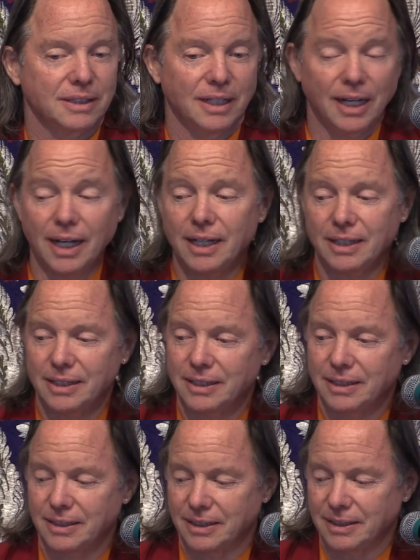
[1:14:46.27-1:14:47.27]
Huh?
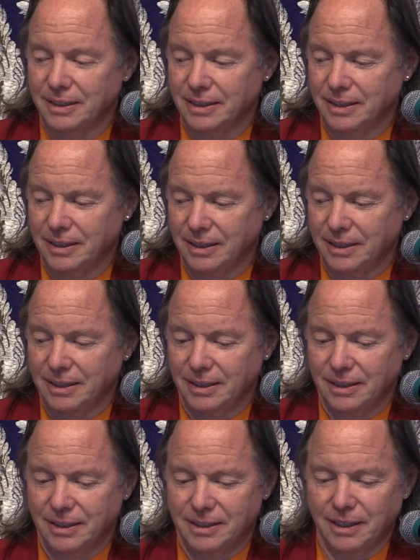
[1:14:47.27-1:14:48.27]

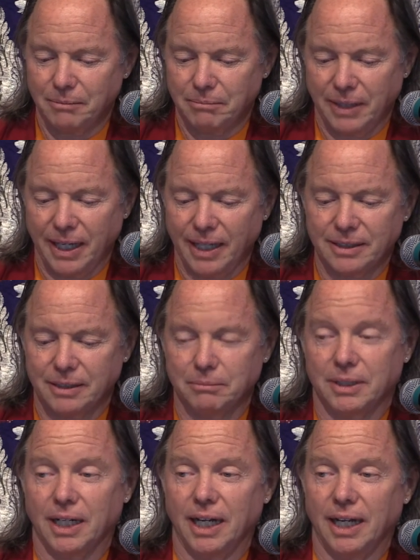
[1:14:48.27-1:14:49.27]
Some handsome
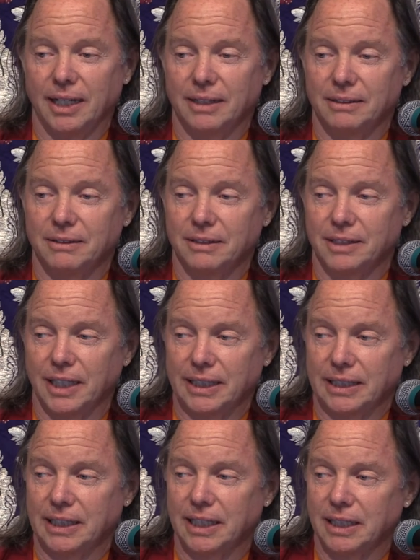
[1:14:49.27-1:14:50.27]
guy looks like
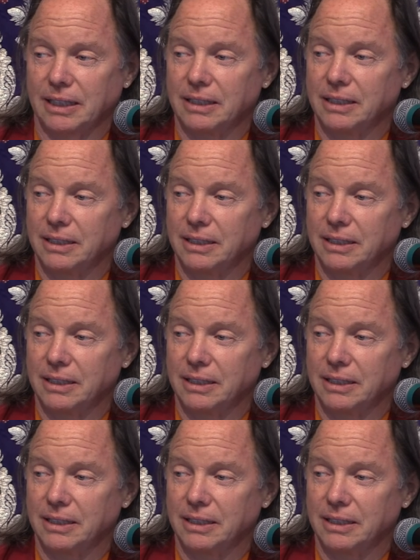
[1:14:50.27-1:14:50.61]
Nick